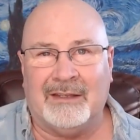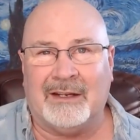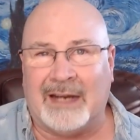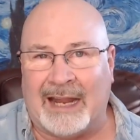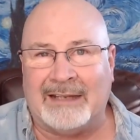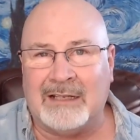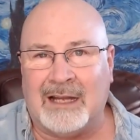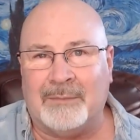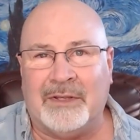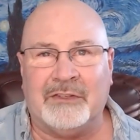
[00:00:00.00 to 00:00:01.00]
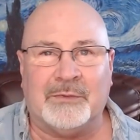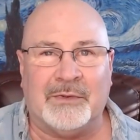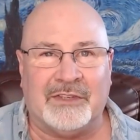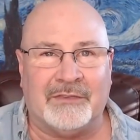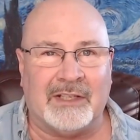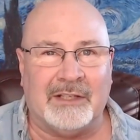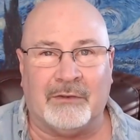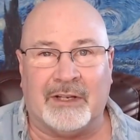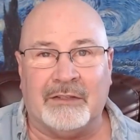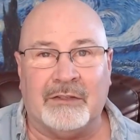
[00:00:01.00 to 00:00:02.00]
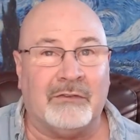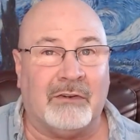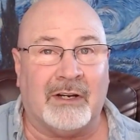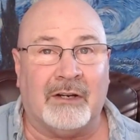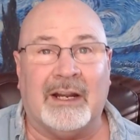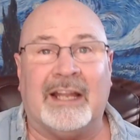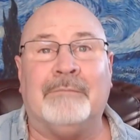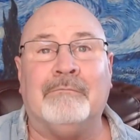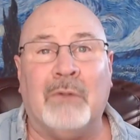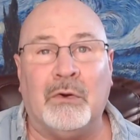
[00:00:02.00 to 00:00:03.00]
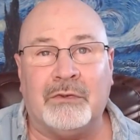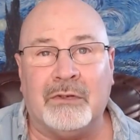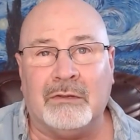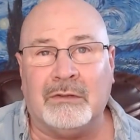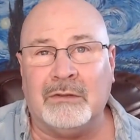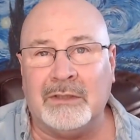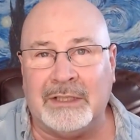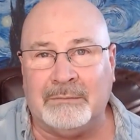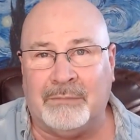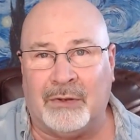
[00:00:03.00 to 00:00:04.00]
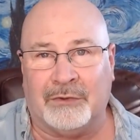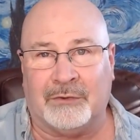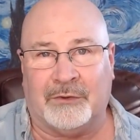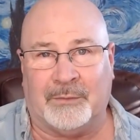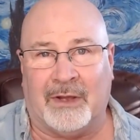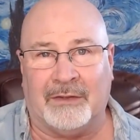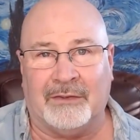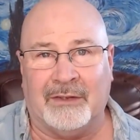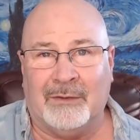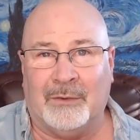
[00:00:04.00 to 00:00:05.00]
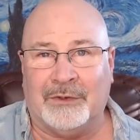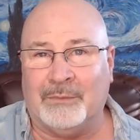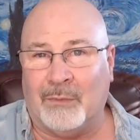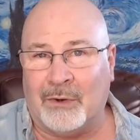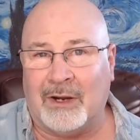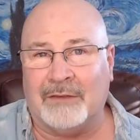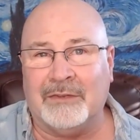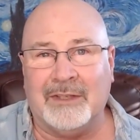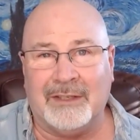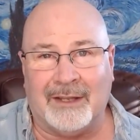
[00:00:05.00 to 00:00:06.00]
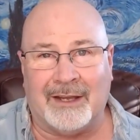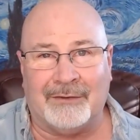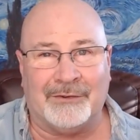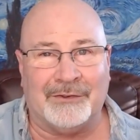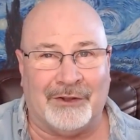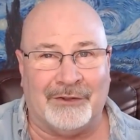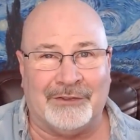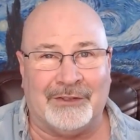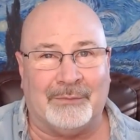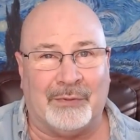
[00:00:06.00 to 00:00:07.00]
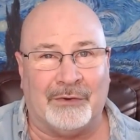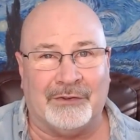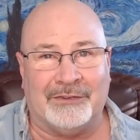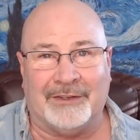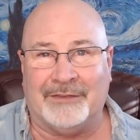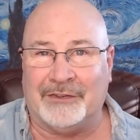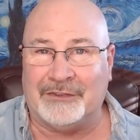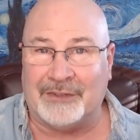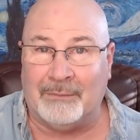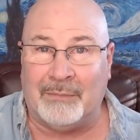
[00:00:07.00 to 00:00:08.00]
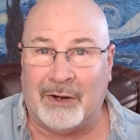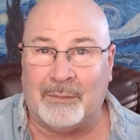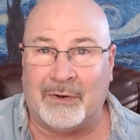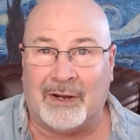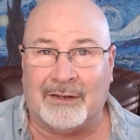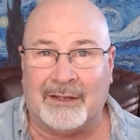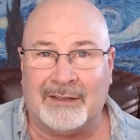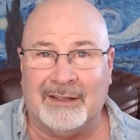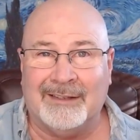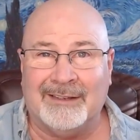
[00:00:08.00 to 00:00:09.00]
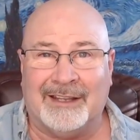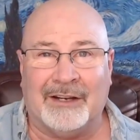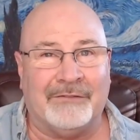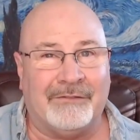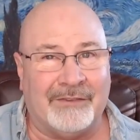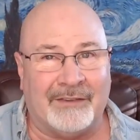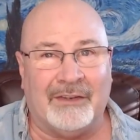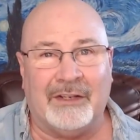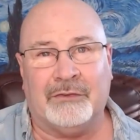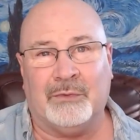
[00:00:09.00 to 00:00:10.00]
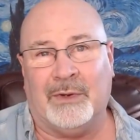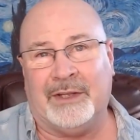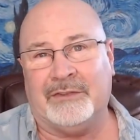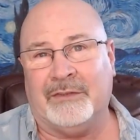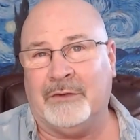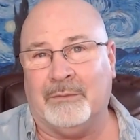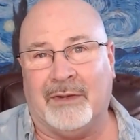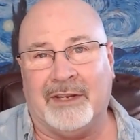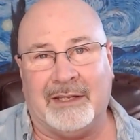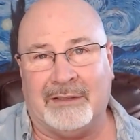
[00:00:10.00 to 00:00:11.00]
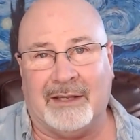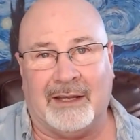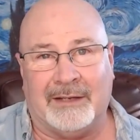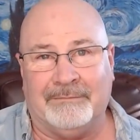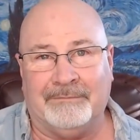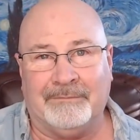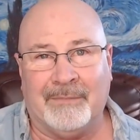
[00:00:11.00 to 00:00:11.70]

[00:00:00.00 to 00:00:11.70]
Their ad copy is specifically written to trigger an emotional impulse response, which more often than not results in the purchase of a subpar product and a frivolous waste of your money and time.